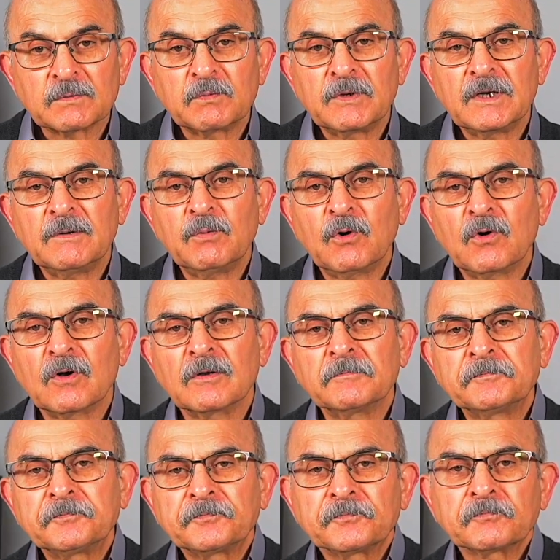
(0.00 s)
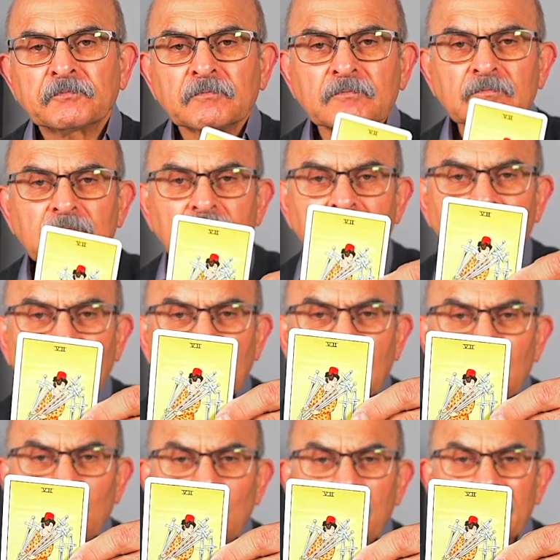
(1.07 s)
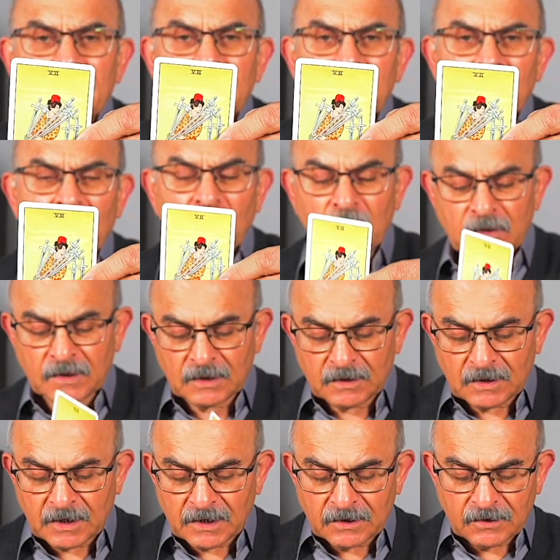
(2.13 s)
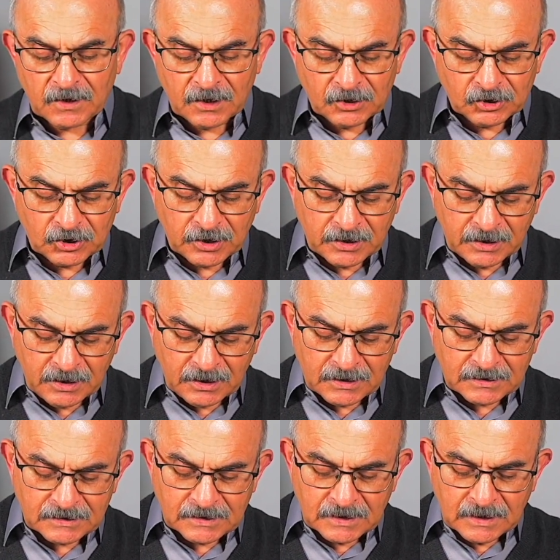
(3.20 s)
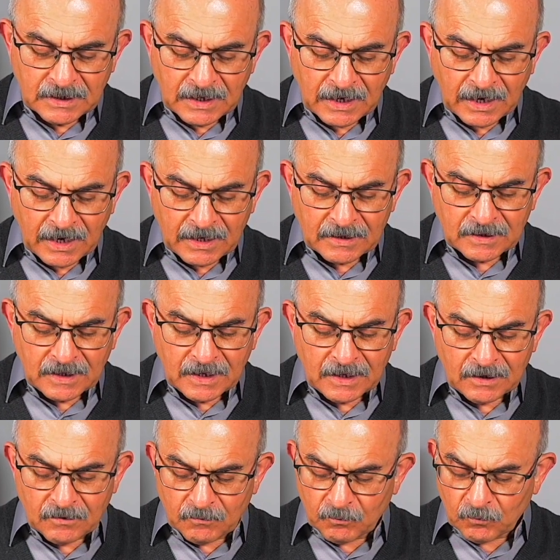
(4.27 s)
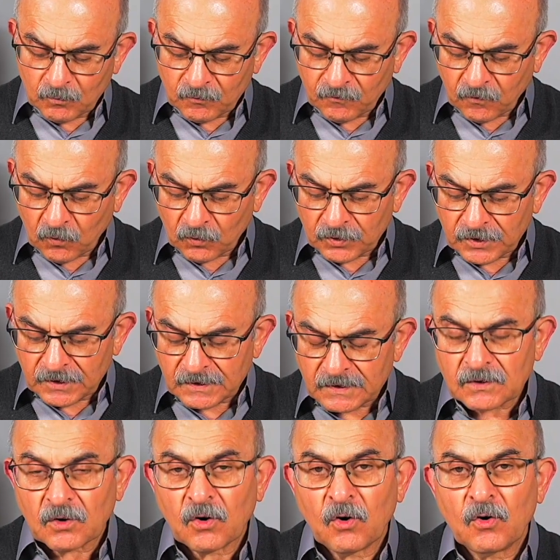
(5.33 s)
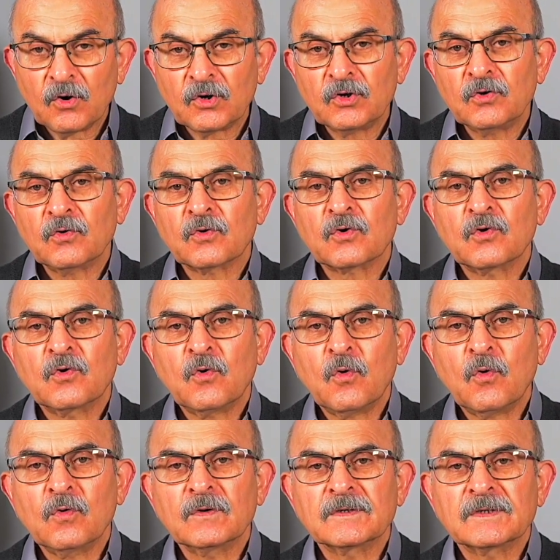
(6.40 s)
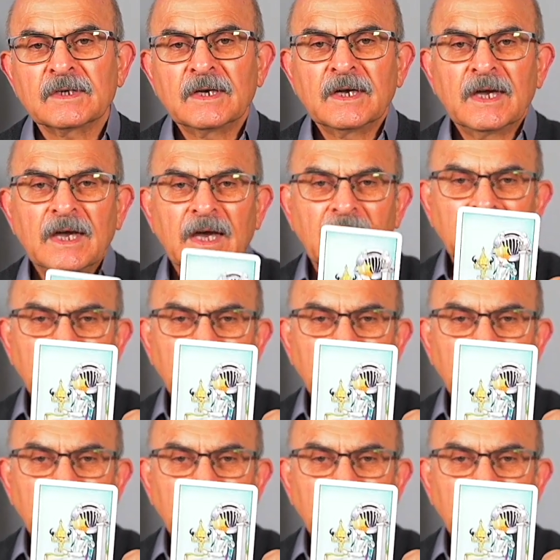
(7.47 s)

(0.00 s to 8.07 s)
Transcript: people, no matter what their intention is, and then focus on your goals. I